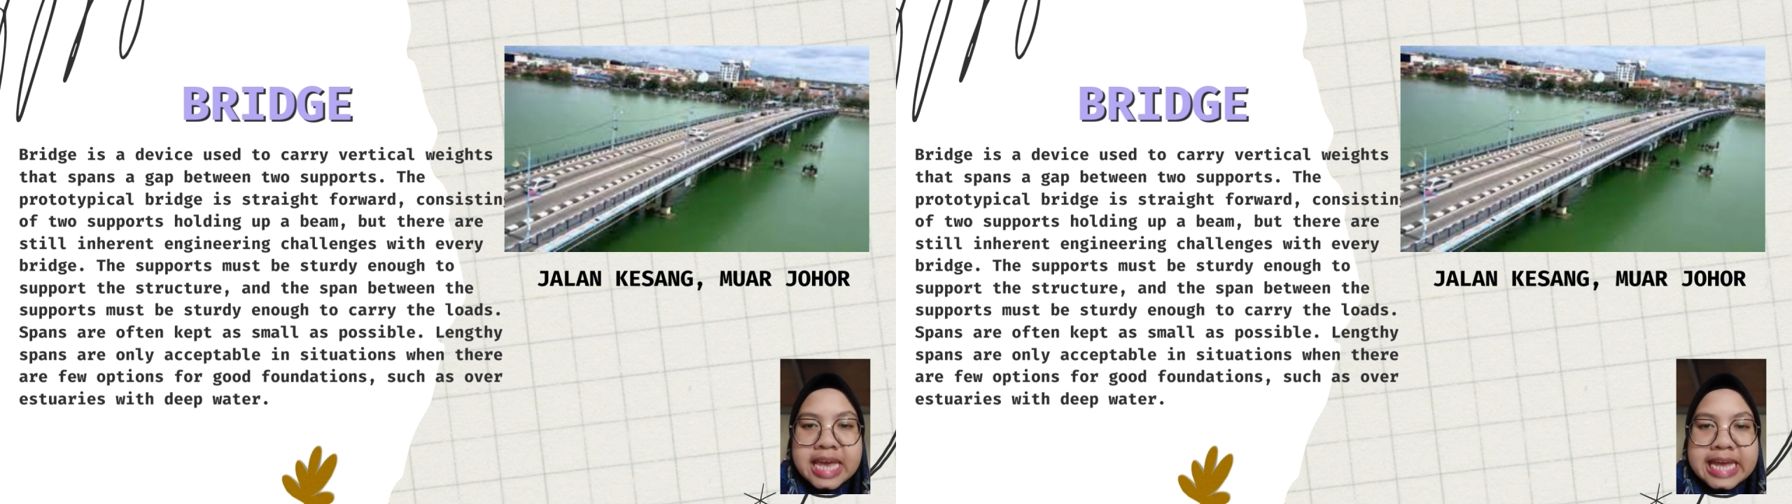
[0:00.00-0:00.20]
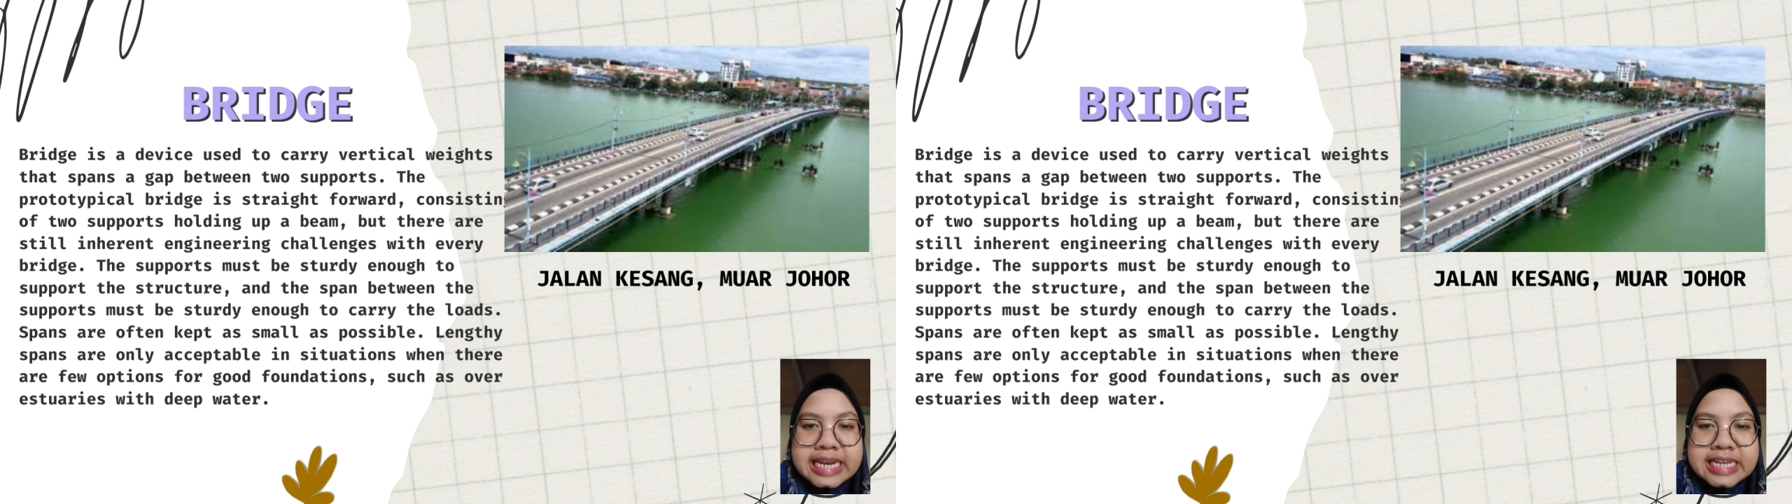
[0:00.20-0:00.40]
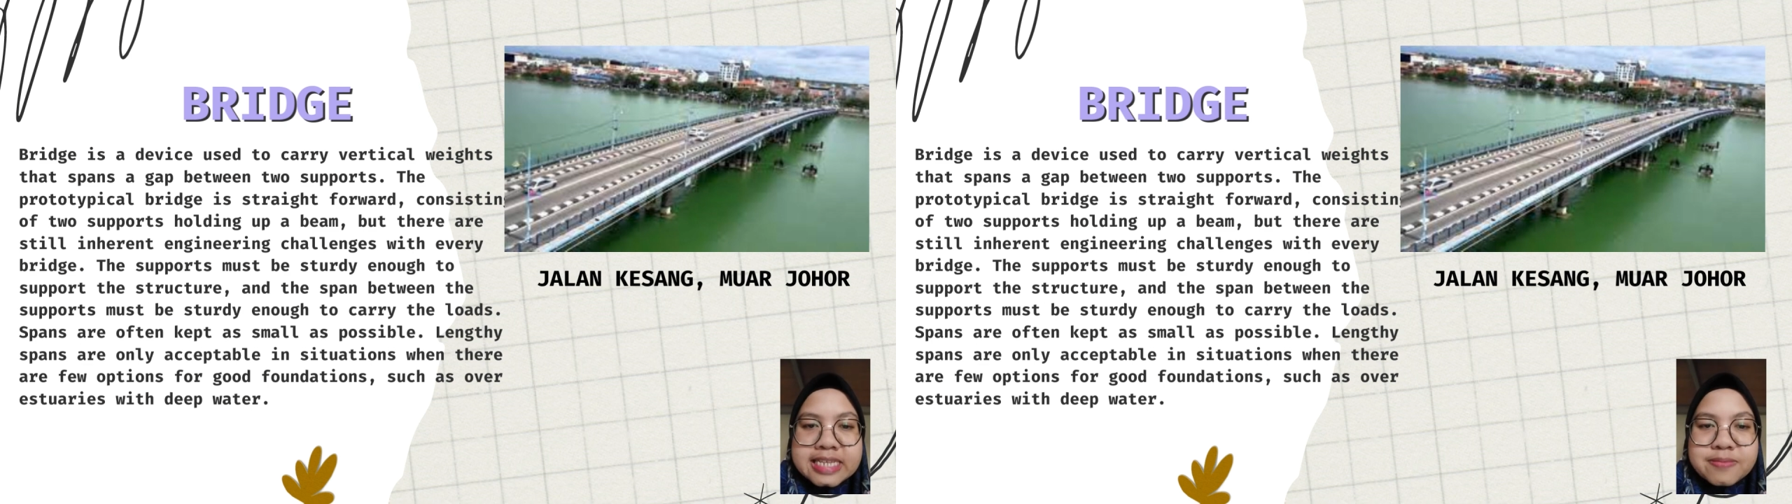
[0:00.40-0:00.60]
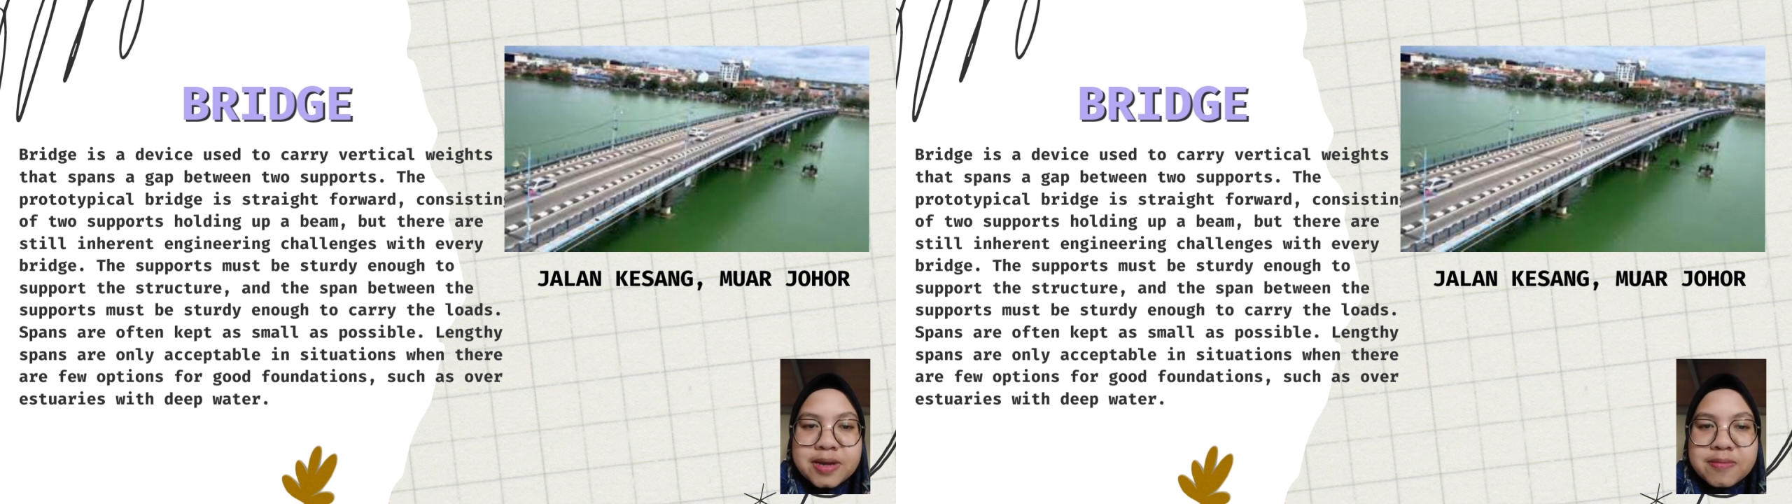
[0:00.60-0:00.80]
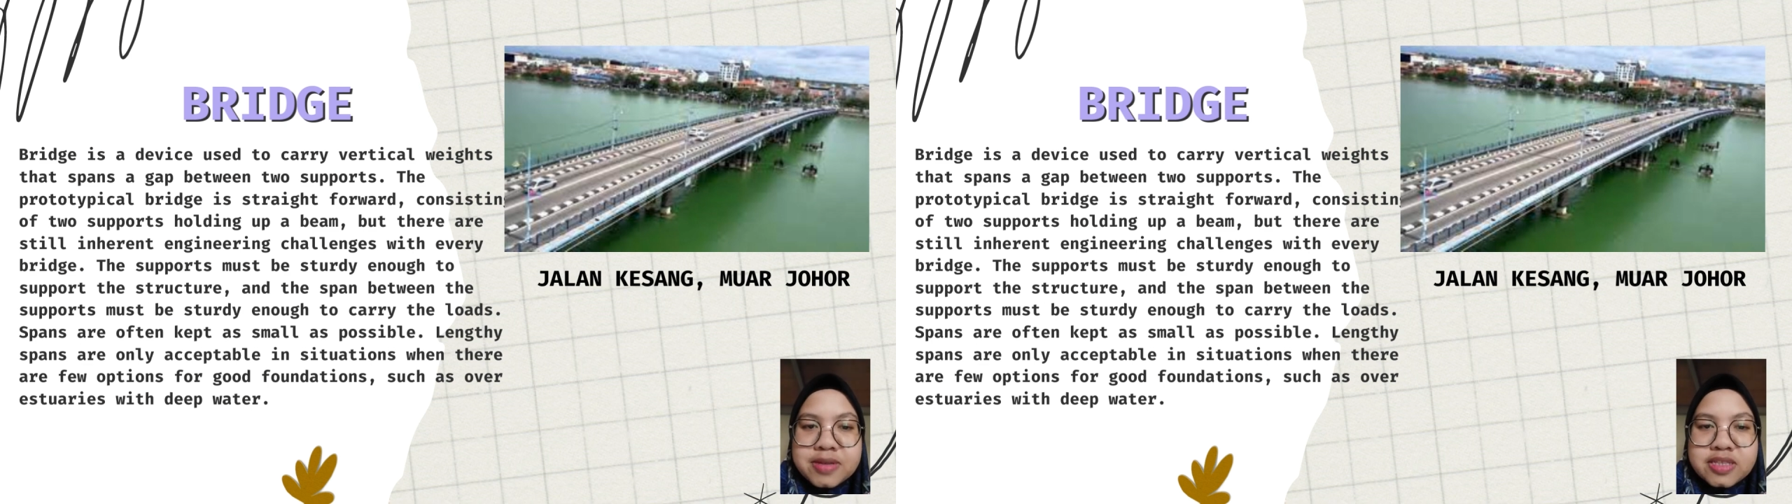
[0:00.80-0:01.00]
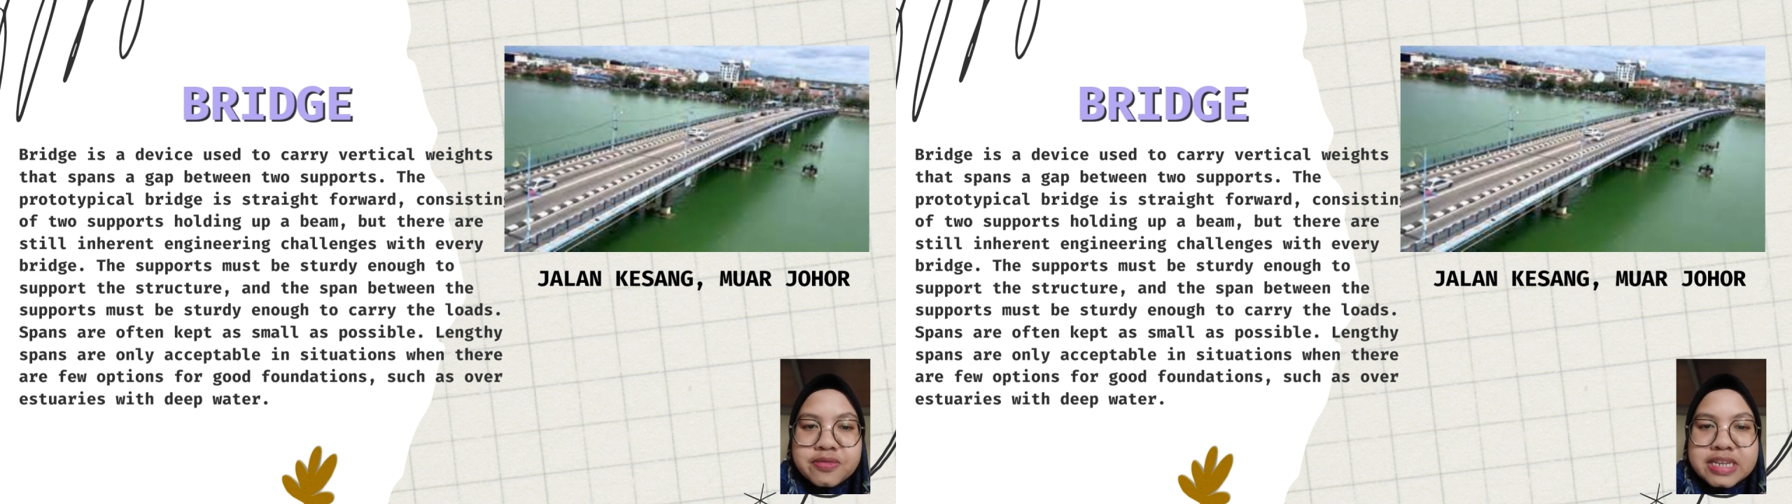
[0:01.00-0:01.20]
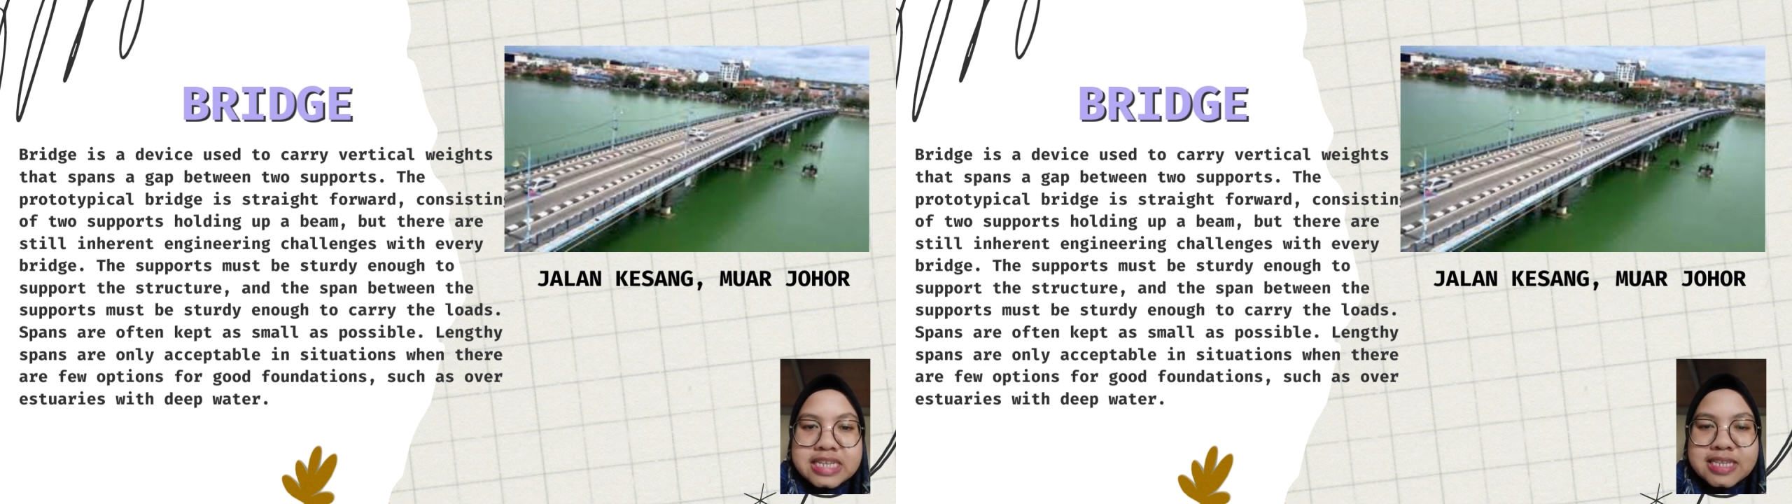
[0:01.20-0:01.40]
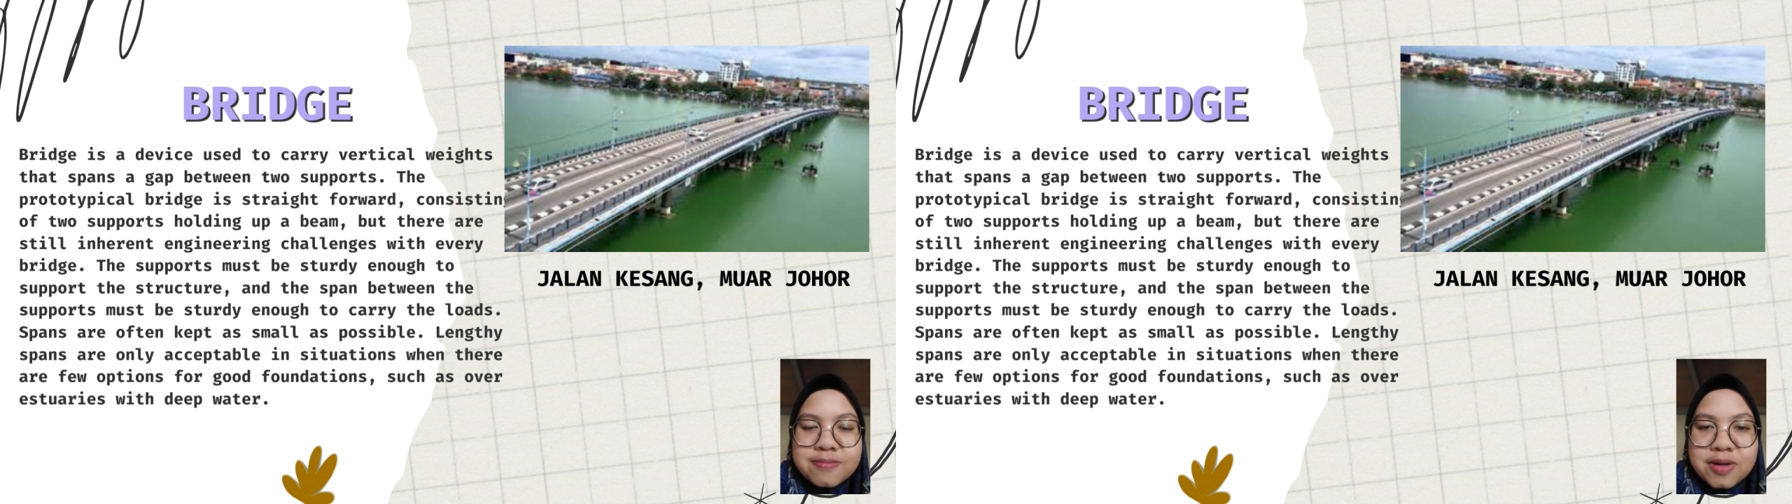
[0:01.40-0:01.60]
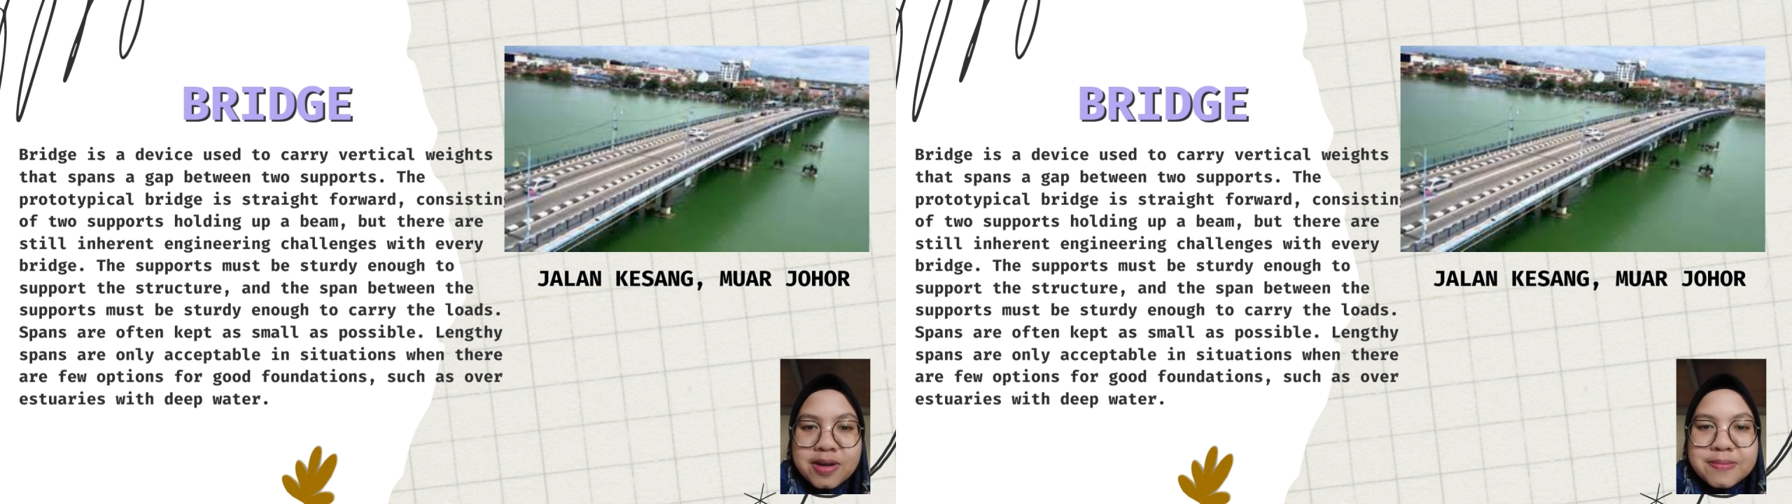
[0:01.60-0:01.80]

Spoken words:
and the span between the support